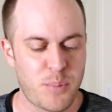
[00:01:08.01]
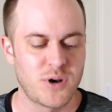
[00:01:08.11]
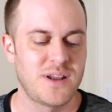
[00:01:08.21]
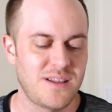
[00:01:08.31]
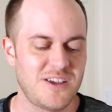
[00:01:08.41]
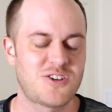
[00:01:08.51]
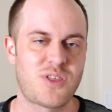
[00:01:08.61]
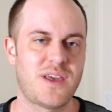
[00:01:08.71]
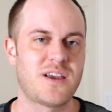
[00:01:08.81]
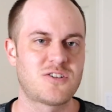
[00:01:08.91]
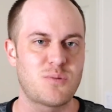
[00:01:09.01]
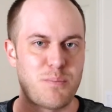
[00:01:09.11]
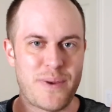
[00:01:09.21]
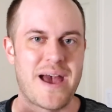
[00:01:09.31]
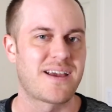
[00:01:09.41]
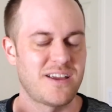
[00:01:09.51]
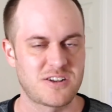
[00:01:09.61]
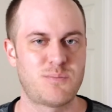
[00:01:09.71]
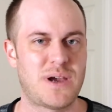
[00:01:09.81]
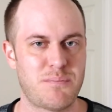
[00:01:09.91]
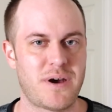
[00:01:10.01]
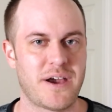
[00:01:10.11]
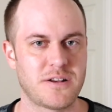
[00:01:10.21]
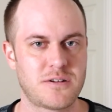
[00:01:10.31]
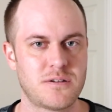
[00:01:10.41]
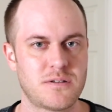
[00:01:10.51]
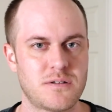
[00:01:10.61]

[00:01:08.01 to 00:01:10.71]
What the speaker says: putting these things back into my mind.